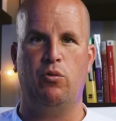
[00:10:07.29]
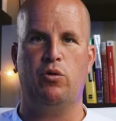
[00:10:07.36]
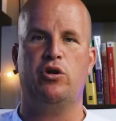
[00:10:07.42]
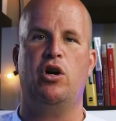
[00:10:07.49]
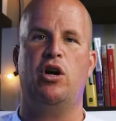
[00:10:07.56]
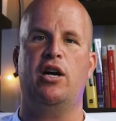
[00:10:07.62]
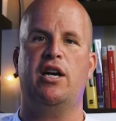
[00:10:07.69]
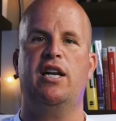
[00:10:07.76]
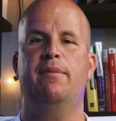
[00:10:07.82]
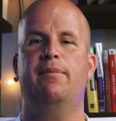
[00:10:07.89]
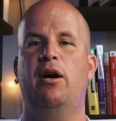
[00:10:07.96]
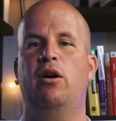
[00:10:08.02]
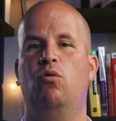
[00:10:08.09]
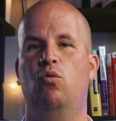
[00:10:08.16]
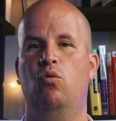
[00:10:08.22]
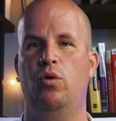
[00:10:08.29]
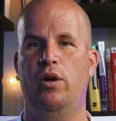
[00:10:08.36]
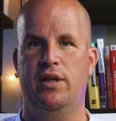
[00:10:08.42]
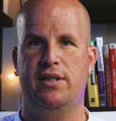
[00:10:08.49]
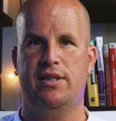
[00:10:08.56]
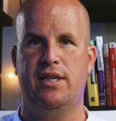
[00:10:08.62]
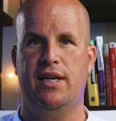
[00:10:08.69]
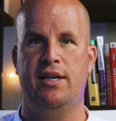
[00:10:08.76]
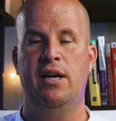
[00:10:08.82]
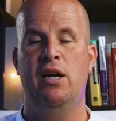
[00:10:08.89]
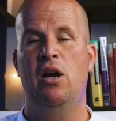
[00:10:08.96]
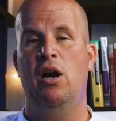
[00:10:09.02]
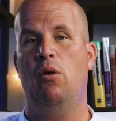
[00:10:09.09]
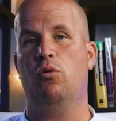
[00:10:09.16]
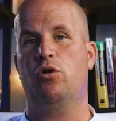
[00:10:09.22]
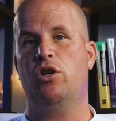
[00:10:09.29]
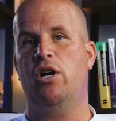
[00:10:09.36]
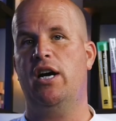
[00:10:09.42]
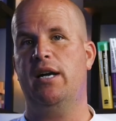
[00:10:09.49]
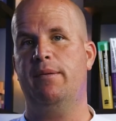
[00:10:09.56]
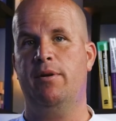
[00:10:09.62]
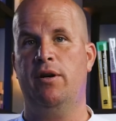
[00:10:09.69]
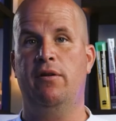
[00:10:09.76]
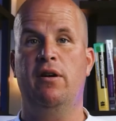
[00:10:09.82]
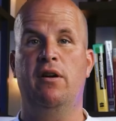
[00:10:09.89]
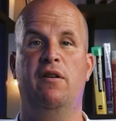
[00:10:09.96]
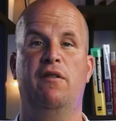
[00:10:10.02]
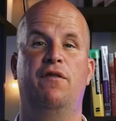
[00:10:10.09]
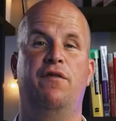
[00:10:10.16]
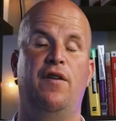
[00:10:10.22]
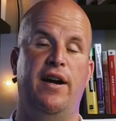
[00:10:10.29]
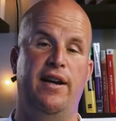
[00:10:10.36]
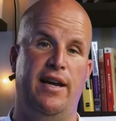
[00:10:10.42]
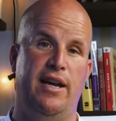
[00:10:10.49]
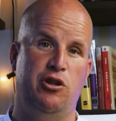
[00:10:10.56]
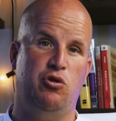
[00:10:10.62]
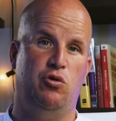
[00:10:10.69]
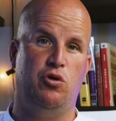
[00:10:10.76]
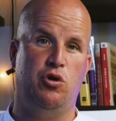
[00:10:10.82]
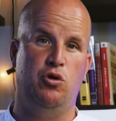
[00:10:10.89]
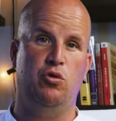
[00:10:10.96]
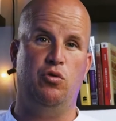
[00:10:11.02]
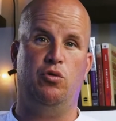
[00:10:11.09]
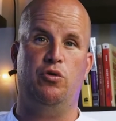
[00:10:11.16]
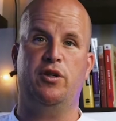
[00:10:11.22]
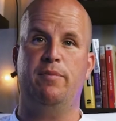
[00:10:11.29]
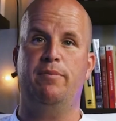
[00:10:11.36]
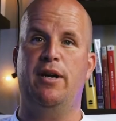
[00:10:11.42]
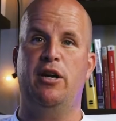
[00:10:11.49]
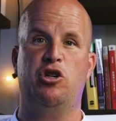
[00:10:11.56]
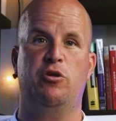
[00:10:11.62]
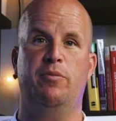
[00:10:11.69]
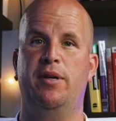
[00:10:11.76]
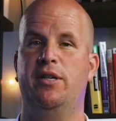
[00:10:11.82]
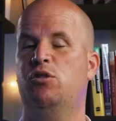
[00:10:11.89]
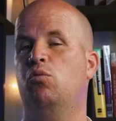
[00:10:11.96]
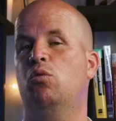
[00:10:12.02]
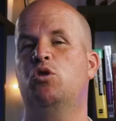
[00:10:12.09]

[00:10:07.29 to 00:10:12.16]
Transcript: We're talking about real estate, and we're talking about financial tools and measurements,